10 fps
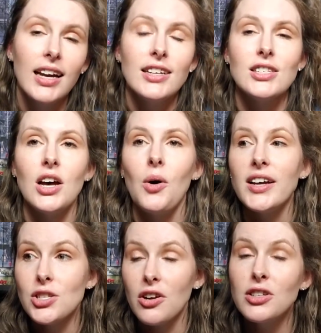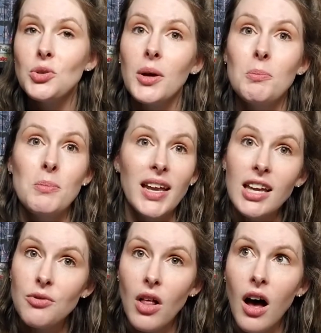So I started doing
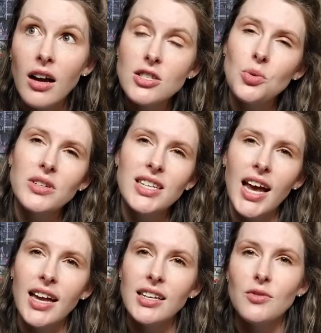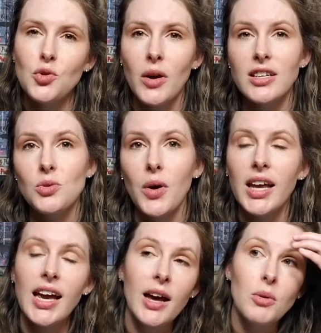mini vlogs towards the end of
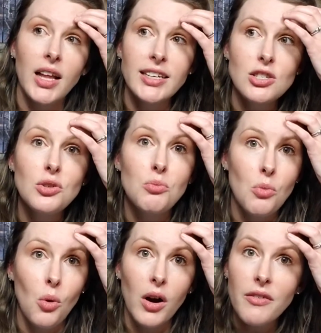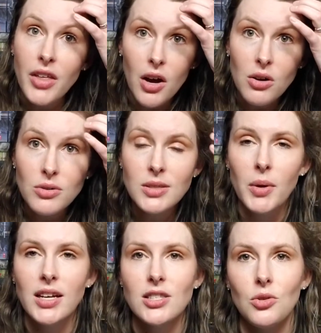2020 and I would like to do more of those
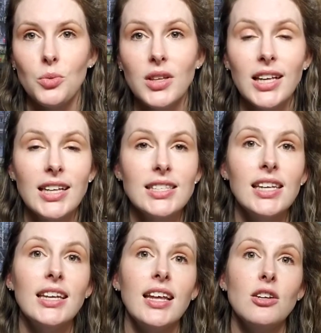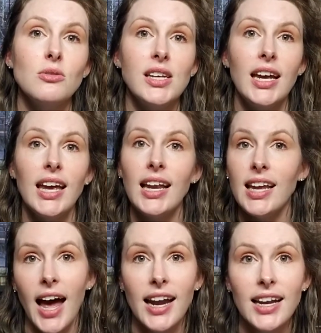because they're really easy and they don't take
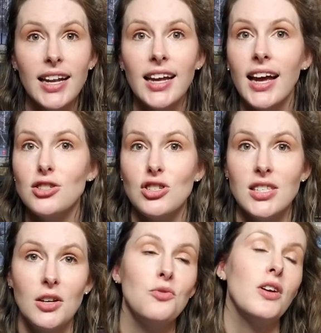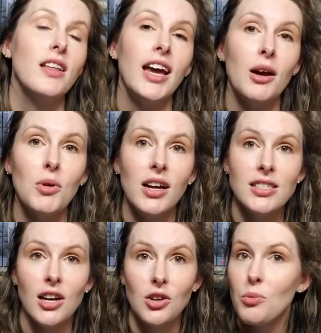any editing. I just sit in front of the camera and
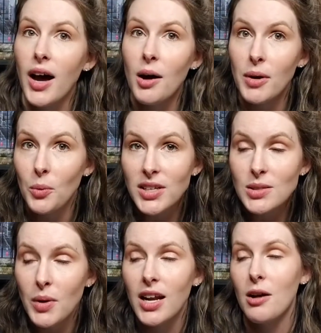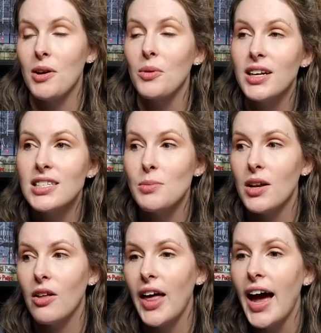tell you about how my week's been, how my reading's
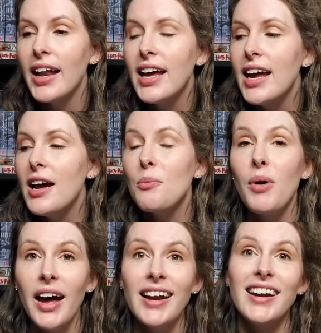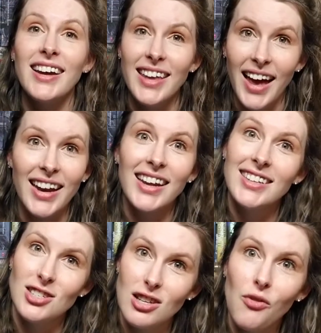been, all that. But again,
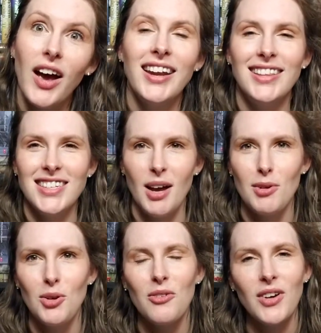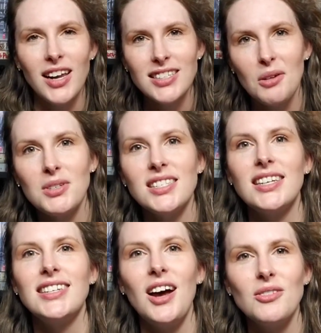it's just finding the time to do it, finding the time to
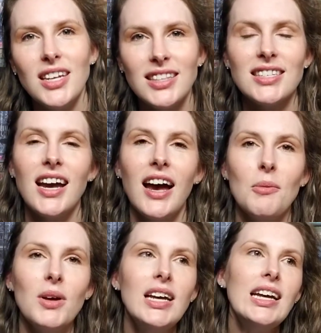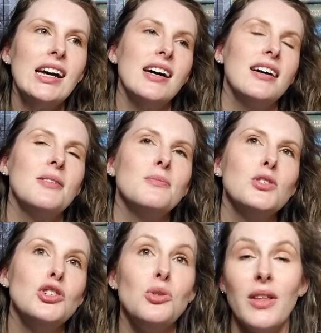sit down, take the time um,
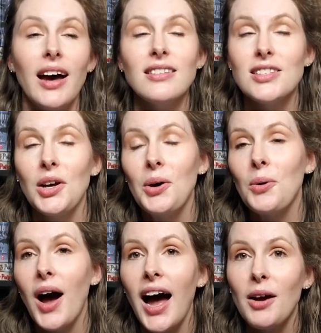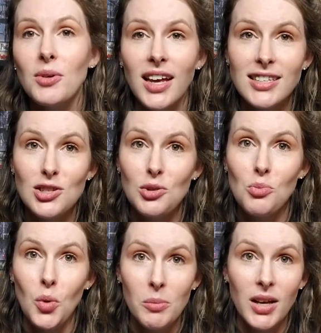to do that. So I would like to do
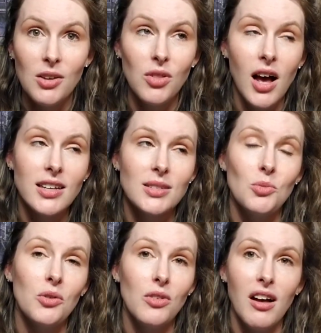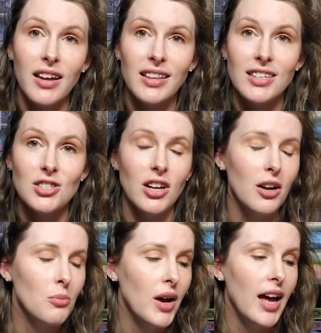more mini vlogs and more vlogging this
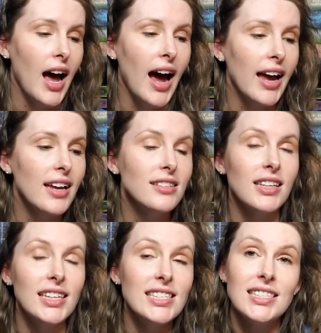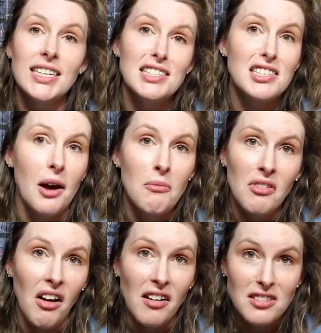year, but I at least did some
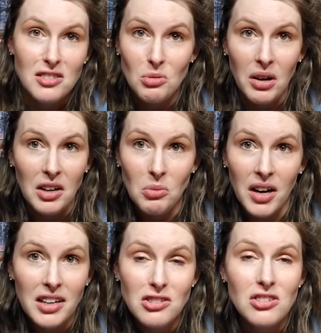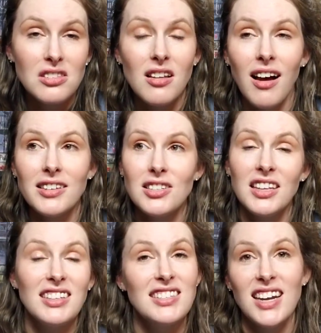vlogs in 2020, just not to the
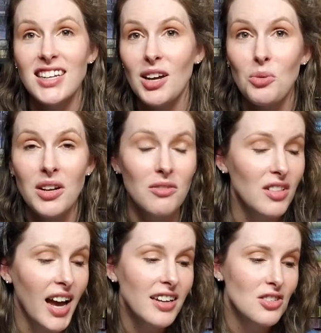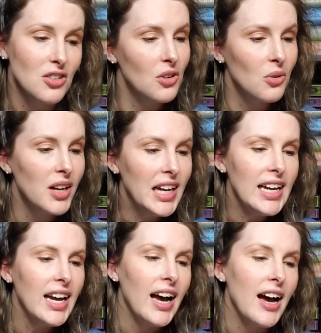extent I would have liked to.
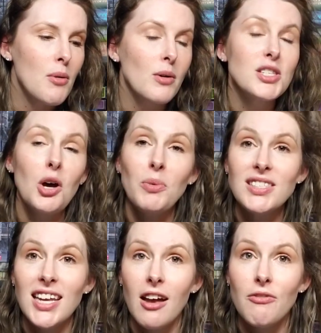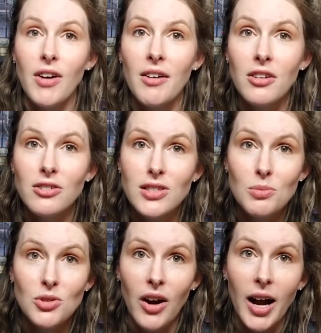Um, I was hoping to hit 500
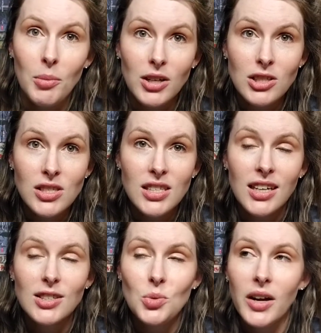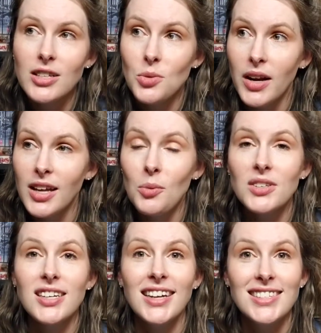subscribers in 2020,
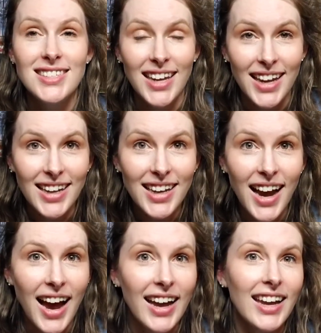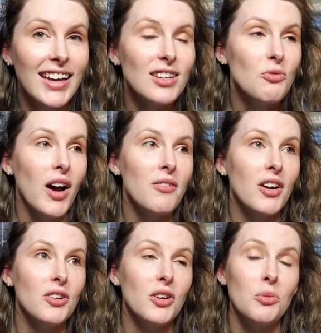which I did. I hit
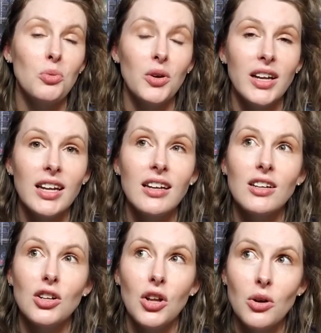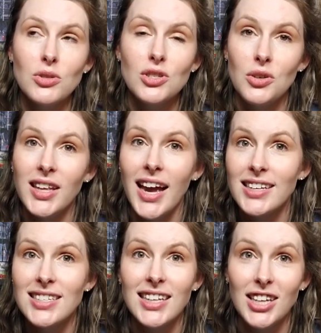500 pretty close to the
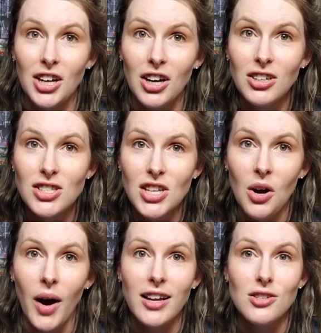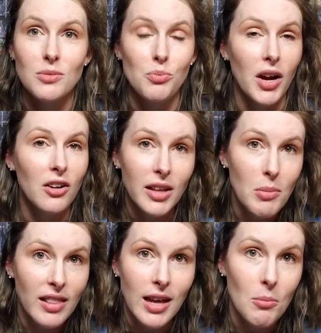end of the year, so I just barely
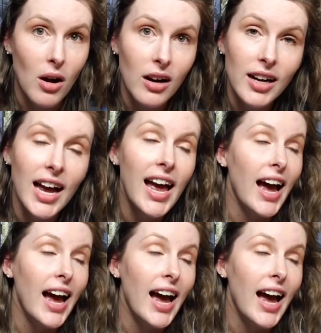met that mark.